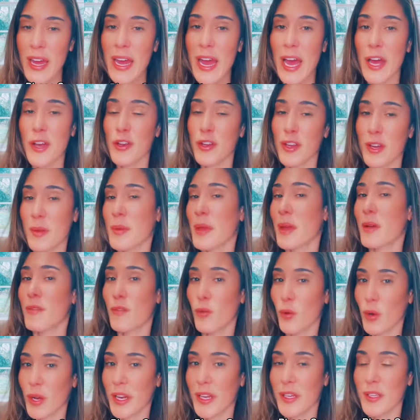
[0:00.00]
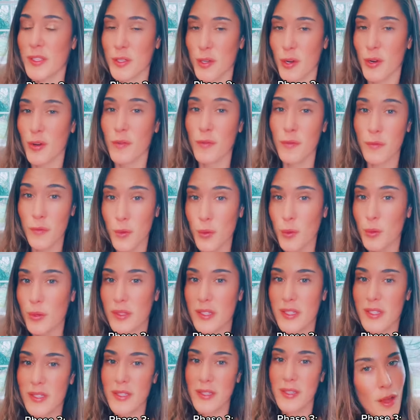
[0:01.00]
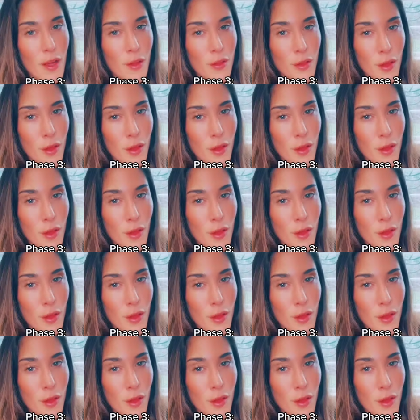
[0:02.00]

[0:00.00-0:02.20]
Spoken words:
and you're going to be avoiding certain foods.